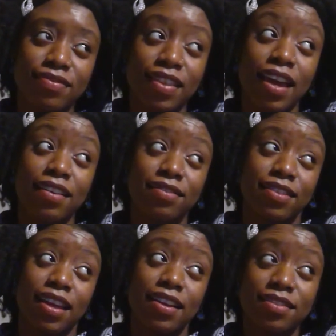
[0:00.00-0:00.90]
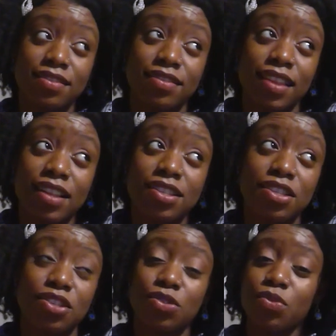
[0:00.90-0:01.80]
That's
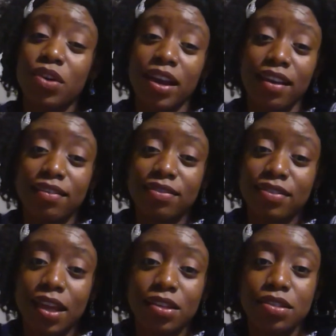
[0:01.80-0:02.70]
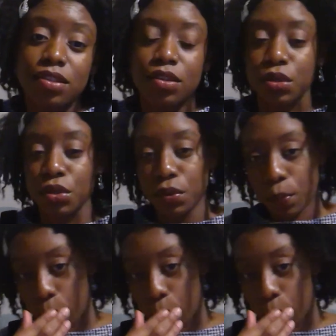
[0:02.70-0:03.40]
the story. That's the